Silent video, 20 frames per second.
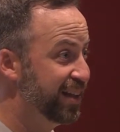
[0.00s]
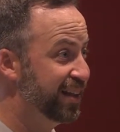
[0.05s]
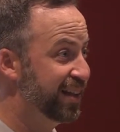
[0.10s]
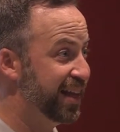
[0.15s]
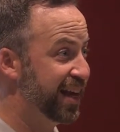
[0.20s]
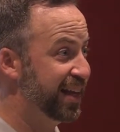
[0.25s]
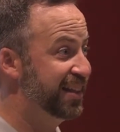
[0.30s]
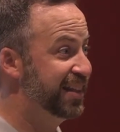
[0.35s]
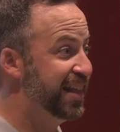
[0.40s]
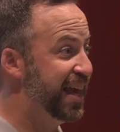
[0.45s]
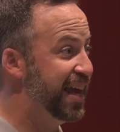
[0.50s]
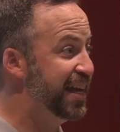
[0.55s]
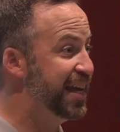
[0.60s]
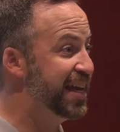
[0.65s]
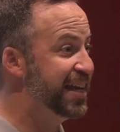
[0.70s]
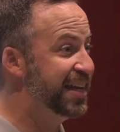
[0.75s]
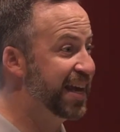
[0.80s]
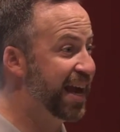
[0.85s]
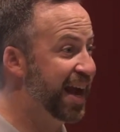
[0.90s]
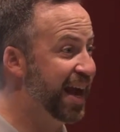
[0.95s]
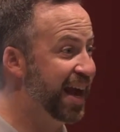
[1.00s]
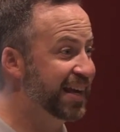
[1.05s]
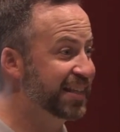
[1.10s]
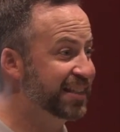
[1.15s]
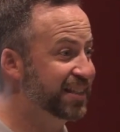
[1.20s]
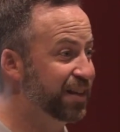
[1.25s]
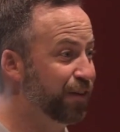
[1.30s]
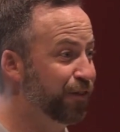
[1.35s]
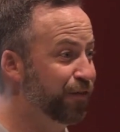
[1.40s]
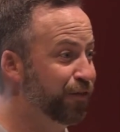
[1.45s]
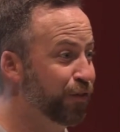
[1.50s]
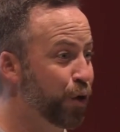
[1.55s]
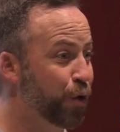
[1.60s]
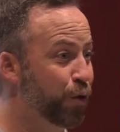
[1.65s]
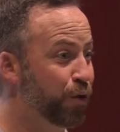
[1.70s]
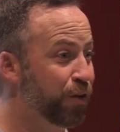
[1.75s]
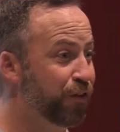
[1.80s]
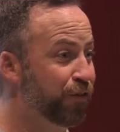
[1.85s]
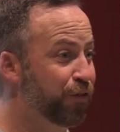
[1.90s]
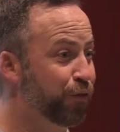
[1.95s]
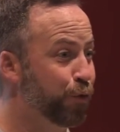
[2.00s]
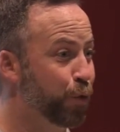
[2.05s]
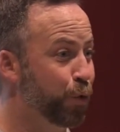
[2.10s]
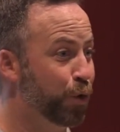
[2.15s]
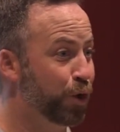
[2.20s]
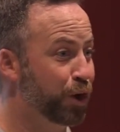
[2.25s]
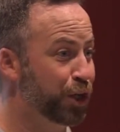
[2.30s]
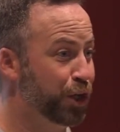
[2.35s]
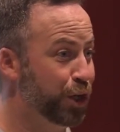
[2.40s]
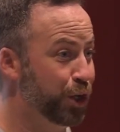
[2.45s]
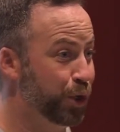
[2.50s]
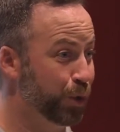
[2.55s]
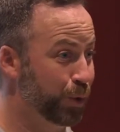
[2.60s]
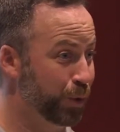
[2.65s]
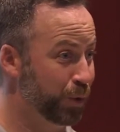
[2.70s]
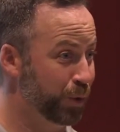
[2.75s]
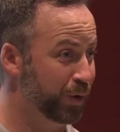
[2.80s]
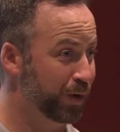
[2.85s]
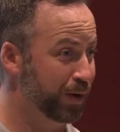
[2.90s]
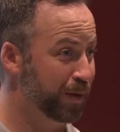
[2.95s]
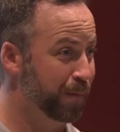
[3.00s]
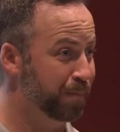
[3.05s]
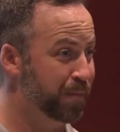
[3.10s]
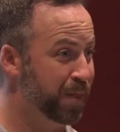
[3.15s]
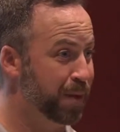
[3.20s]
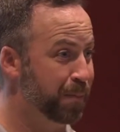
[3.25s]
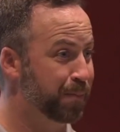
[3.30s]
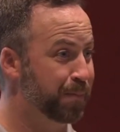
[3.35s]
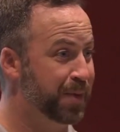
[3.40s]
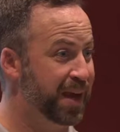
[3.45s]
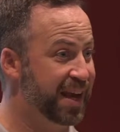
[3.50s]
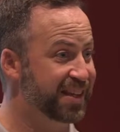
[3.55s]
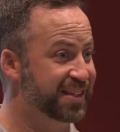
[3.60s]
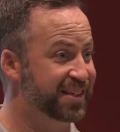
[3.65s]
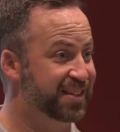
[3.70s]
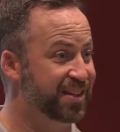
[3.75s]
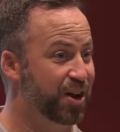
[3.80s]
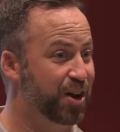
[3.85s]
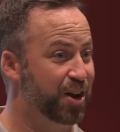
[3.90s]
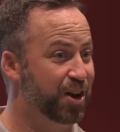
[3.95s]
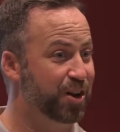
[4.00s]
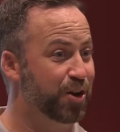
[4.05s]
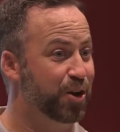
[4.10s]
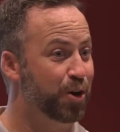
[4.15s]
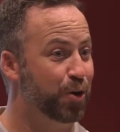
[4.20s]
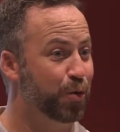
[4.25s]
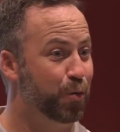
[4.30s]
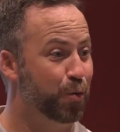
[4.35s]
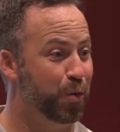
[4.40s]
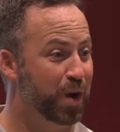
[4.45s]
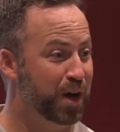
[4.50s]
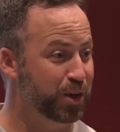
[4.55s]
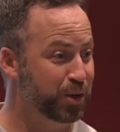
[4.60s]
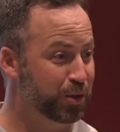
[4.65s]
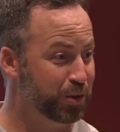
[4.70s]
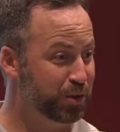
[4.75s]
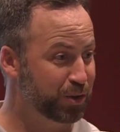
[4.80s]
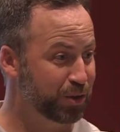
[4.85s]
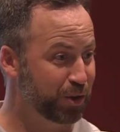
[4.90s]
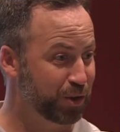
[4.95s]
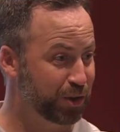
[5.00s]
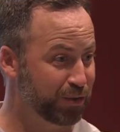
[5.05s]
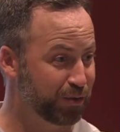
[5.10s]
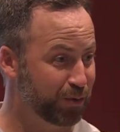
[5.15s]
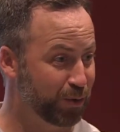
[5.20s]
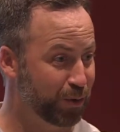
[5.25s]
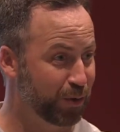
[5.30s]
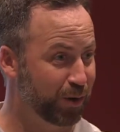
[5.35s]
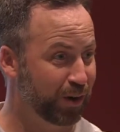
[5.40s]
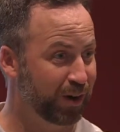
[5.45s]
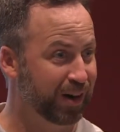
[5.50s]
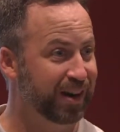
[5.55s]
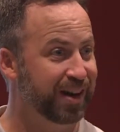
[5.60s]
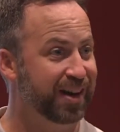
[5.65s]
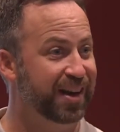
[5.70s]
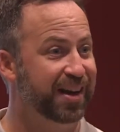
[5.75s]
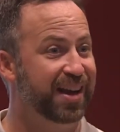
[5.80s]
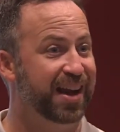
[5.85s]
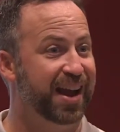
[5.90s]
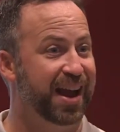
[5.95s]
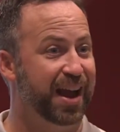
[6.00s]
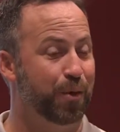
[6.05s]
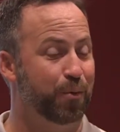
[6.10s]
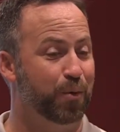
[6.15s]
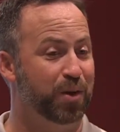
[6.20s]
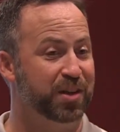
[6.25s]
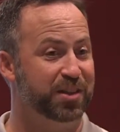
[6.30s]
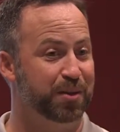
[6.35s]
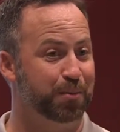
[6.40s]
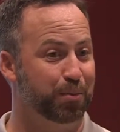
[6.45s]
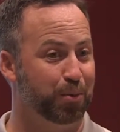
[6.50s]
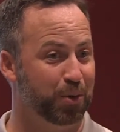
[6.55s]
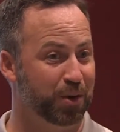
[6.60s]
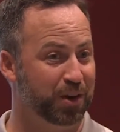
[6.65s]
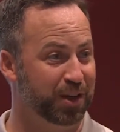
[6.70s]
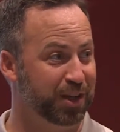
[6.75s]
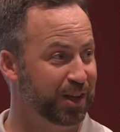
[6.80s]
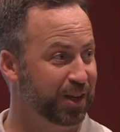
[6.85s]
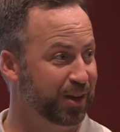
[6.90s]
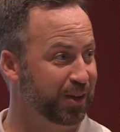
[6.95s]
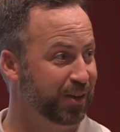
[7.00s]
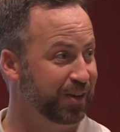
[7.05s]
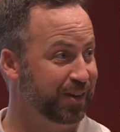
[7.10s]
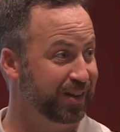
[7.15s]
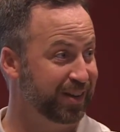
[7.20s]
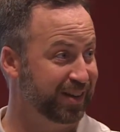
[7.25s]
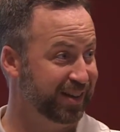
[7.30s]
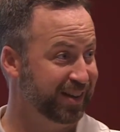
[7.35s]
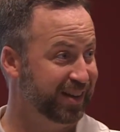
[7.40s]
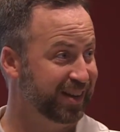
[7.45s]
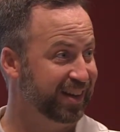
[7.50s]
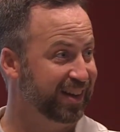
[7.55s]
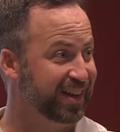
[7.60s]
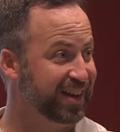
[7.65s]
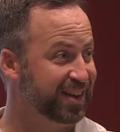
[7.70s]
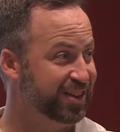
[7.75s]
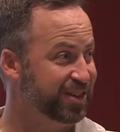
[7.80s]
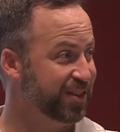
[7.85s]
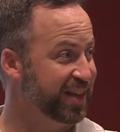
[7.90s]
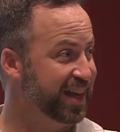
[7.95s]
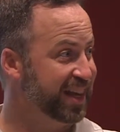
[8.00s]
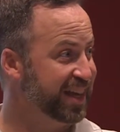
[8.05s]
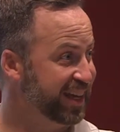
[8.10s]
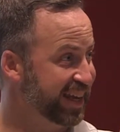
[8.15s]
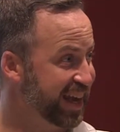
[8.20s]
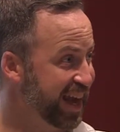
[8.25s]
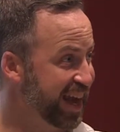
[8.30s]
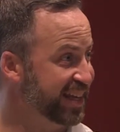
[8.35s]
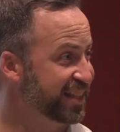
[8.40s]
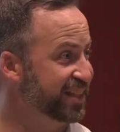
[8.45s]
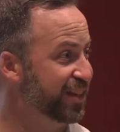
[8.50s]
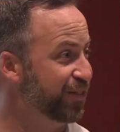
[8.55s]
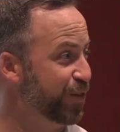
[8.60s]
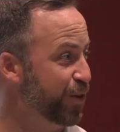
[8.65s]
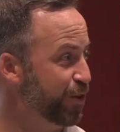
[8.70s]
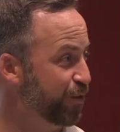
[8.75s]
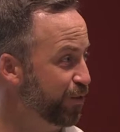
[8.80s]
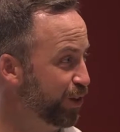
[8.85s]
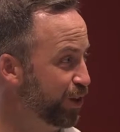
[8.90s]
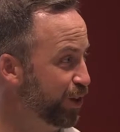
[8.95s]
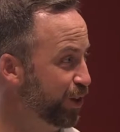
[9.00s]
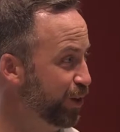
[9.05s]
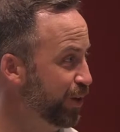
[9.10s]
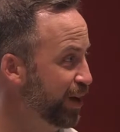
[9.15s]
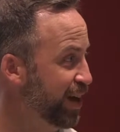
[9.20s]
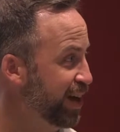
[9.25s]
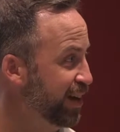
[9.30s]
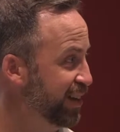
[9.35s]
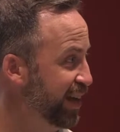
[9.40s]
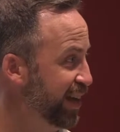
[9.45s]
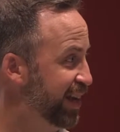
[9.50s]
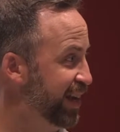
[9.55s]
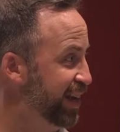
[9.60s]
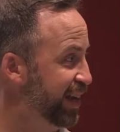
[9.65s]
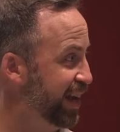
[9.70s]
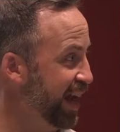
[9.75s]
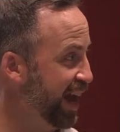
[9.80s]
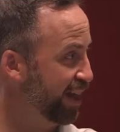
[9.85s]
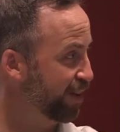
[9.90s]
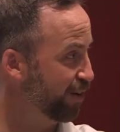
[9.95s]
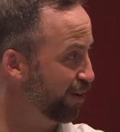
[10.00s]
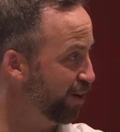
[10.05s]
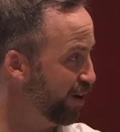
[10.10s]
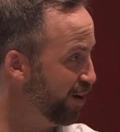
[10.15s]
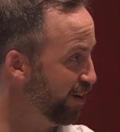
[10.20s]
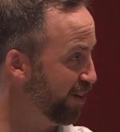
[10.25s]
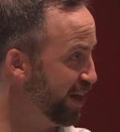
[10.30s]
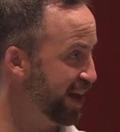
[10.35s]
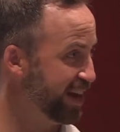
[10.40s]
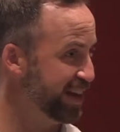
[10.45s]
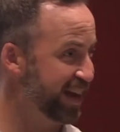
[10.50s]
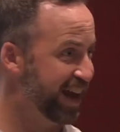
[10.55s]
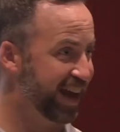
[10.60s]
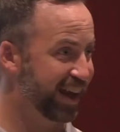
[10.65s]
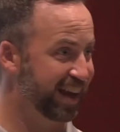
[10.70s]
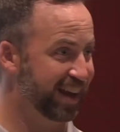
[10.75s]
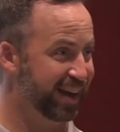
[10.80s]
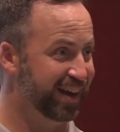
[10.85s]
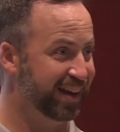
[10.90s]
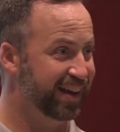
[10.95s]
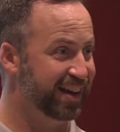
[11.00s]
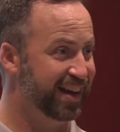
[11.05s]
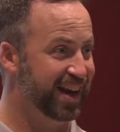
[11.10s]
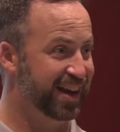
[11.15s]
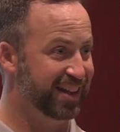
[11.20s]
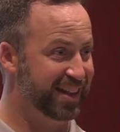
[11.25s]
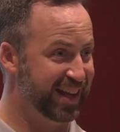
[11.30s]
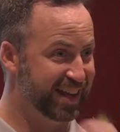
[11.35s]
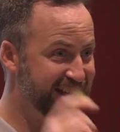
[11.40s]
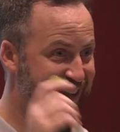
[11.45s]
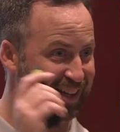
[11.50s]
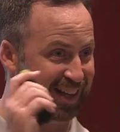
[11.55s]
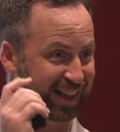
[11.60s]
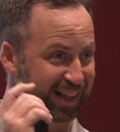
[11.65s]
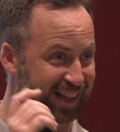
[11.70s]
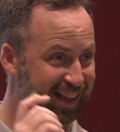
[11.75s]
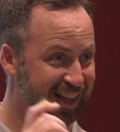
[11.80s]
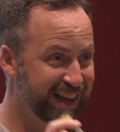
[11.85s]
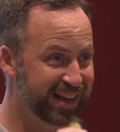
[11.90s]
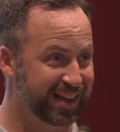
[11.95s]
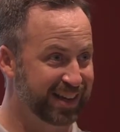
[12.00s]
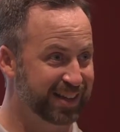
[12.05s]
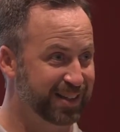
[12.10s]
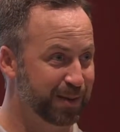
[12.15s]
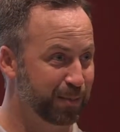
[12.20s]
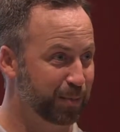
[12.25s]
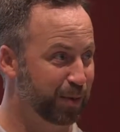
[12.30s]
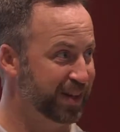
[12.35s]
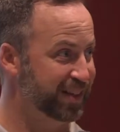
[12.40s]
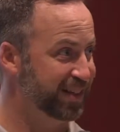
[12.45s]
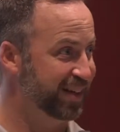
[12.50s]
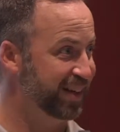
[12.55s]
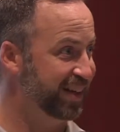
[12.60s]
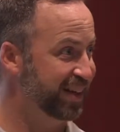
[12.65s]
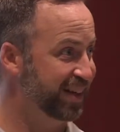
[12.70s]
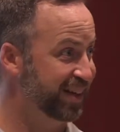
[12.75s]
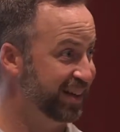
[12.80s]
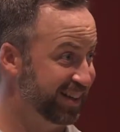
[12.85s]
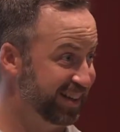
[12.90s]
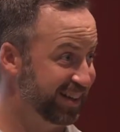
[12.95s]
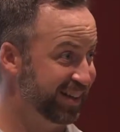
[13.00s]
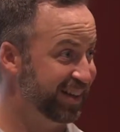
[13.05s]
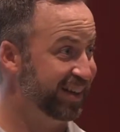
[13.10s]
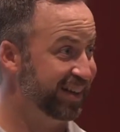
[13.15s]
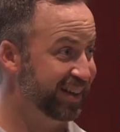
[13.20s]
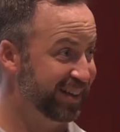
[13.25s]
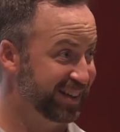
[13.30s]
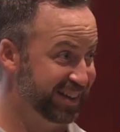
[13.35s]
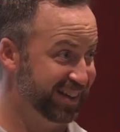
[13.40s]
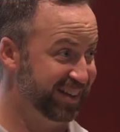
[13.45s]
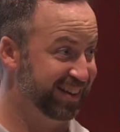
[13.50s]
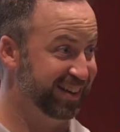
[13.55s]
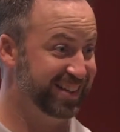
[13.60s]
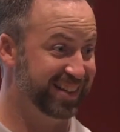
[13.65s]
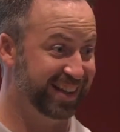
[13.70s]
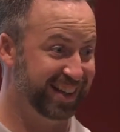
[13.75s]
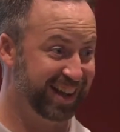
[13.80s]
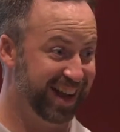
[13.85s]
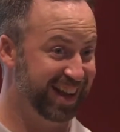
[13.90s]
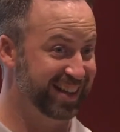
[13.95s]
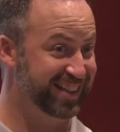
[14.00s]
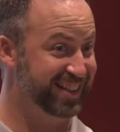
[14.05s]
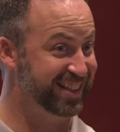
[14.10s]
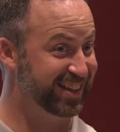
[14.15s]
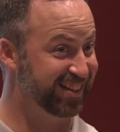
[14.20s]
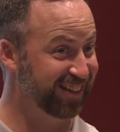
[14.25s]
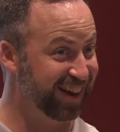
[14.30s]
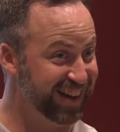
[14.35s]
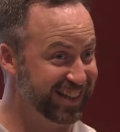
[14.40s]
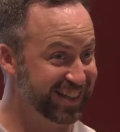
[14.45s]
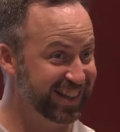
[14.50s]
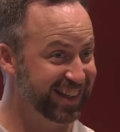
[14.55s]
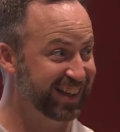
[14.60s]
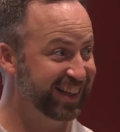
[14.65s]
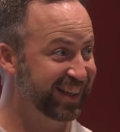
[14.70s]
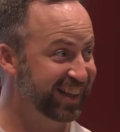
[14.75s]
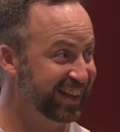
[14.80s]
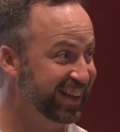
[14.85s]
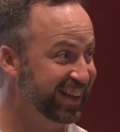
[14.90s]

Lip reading: Like, they can cast a vote for you based on what you search for and what's important to you. So they can cast a vote for you, they can gather all that data, and they can elect us a president. Seriously, guys, it's crazy.